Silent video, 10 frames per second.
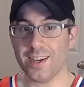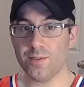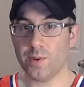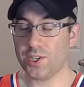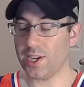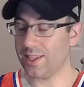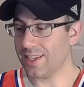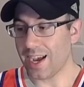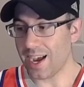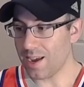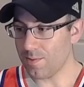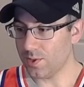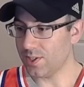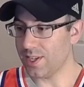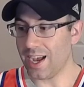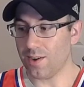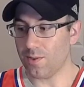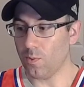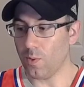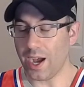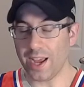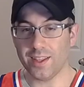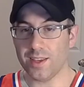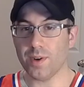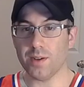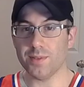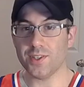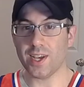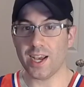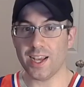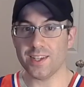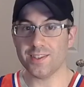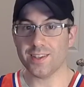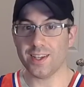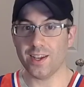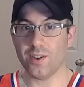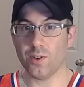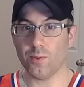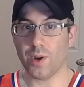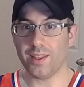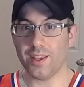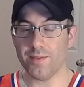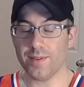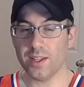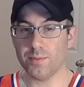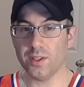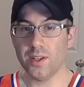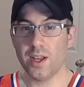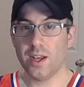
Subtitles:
which at the time was not widely publicized or widely available.